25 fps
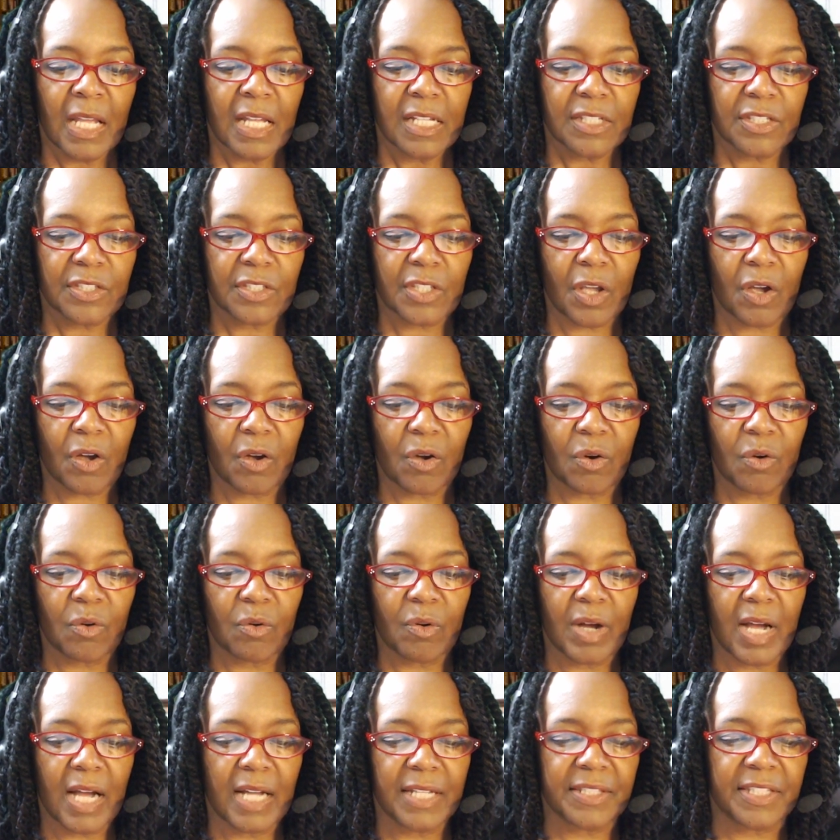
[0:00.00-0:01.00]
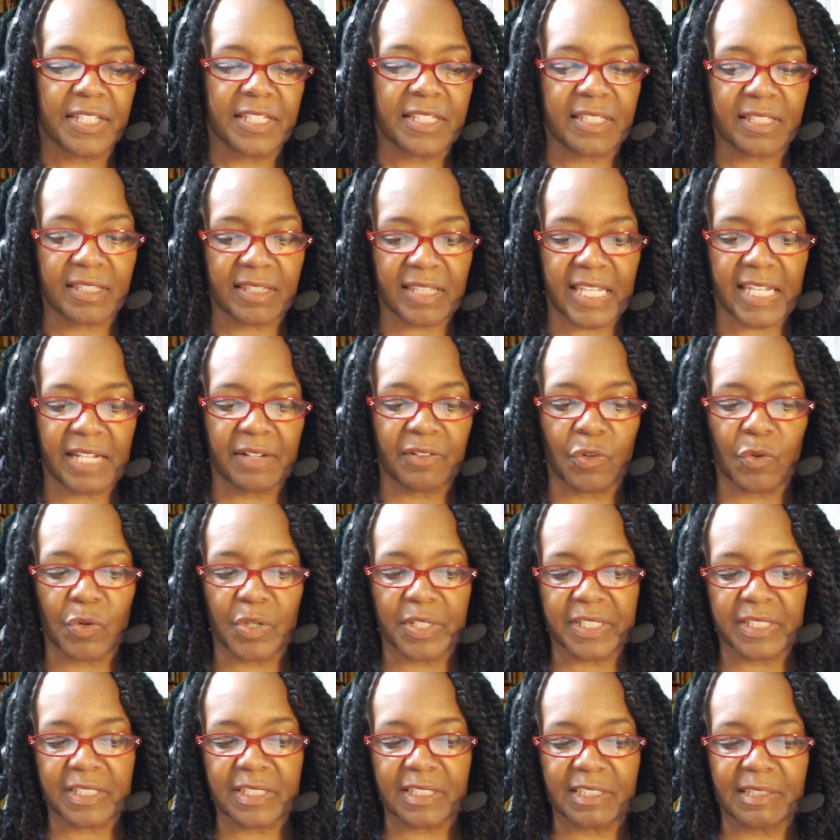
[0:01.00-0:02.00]
So, this thing
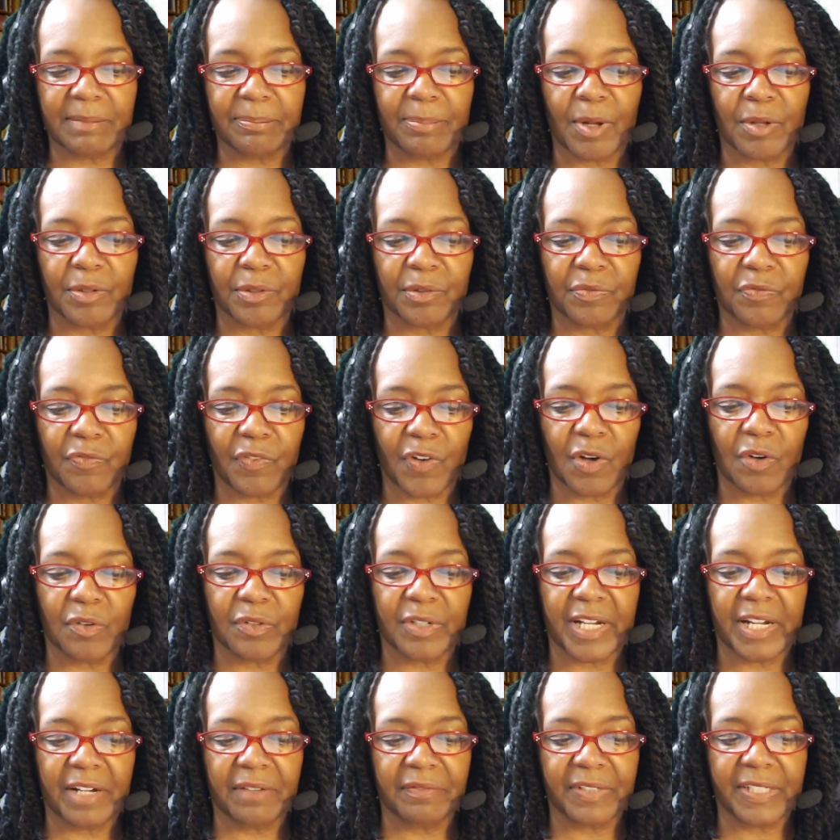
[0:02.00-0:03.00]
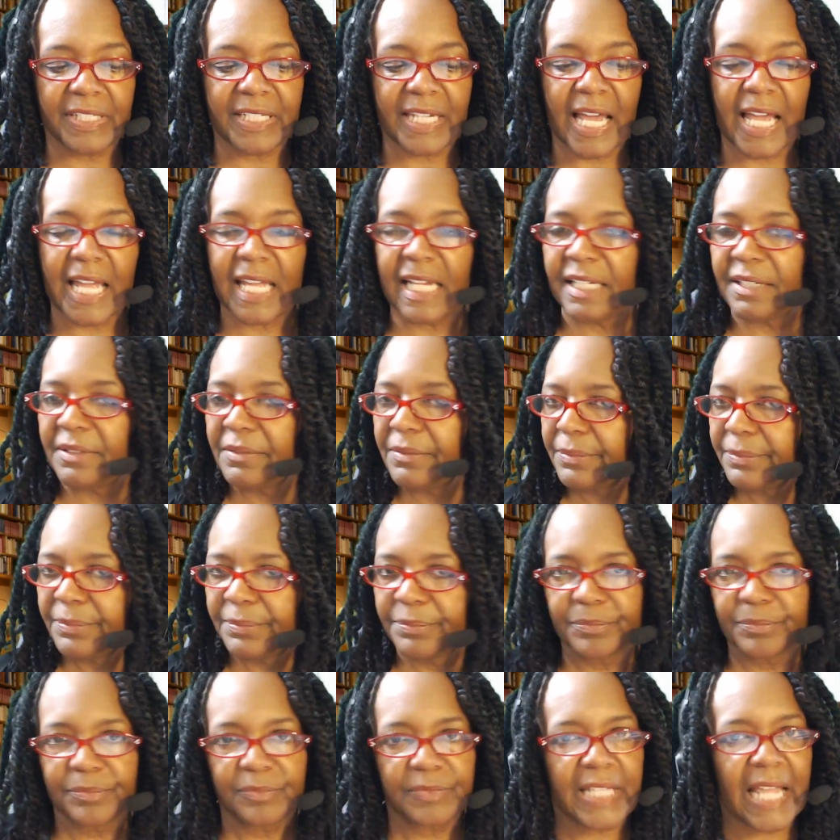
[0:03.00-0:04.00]
going to sleep on the phone every night,
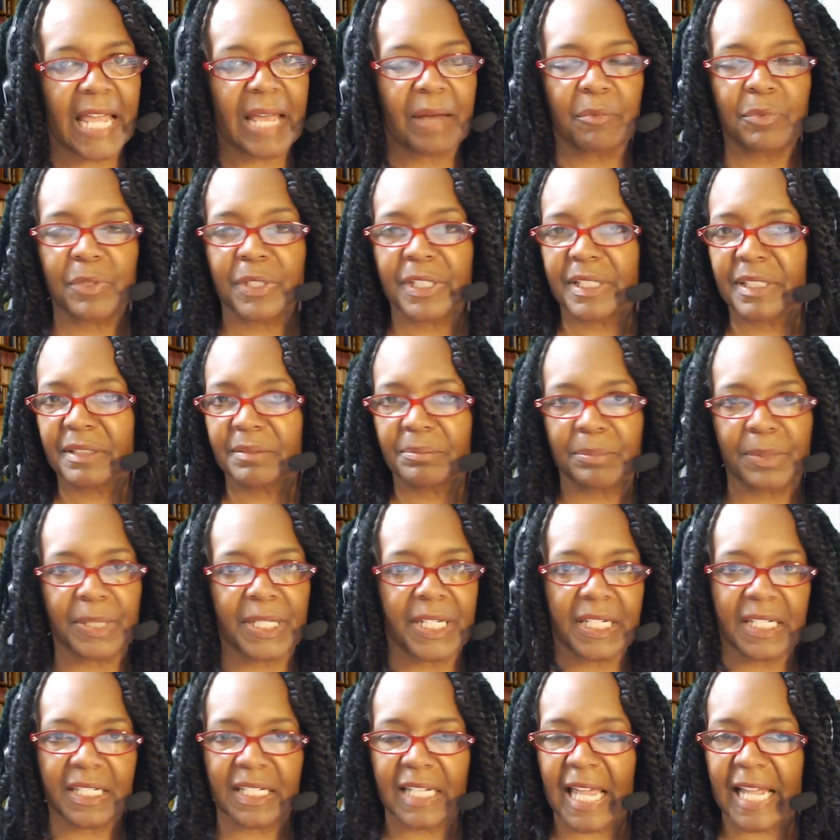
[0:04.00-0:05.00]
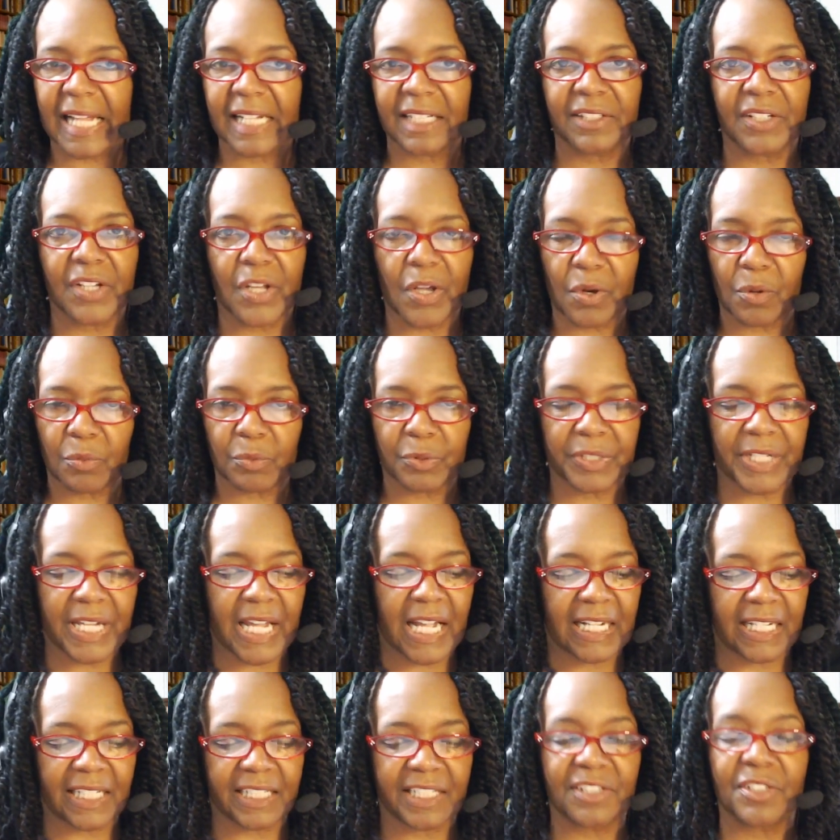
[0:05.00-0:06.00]
that would have been like, no, we're
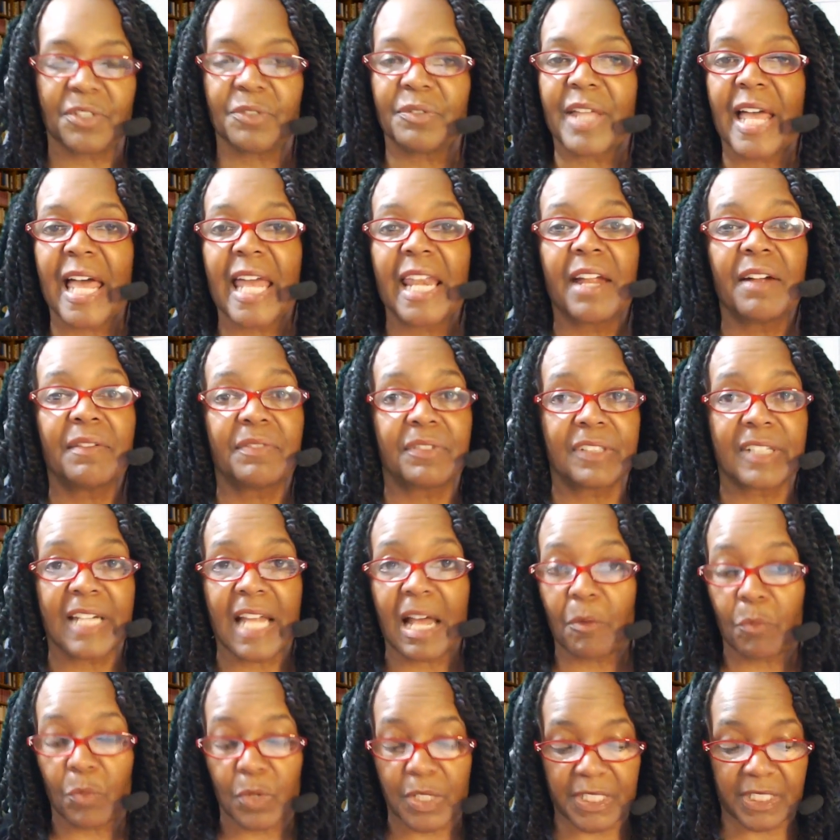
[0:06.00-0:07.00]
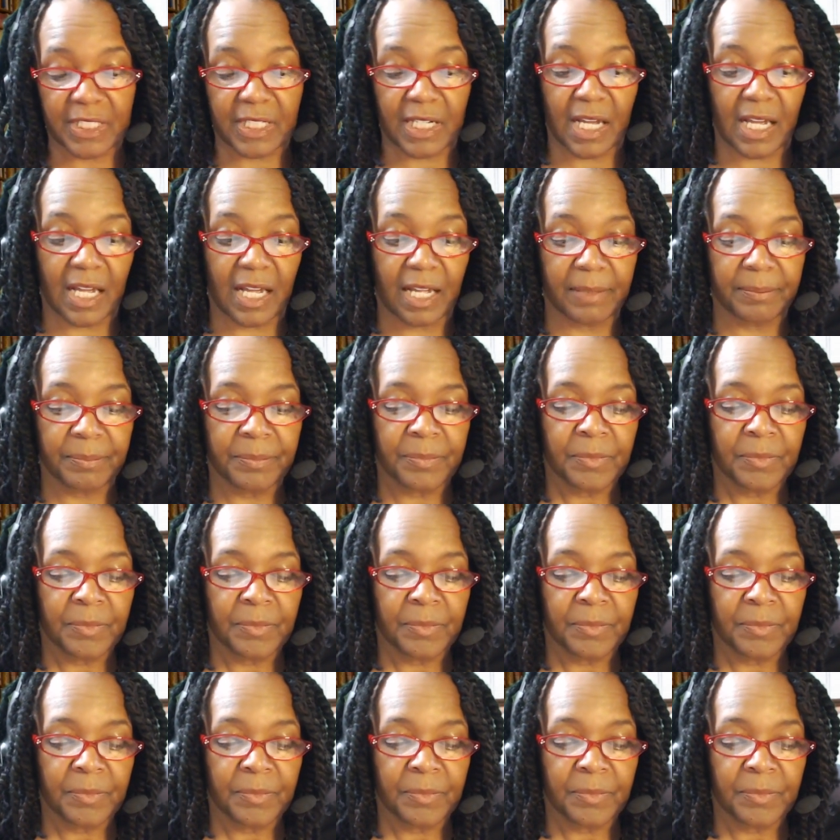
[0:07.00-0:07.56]
not going to do that ever, not one time.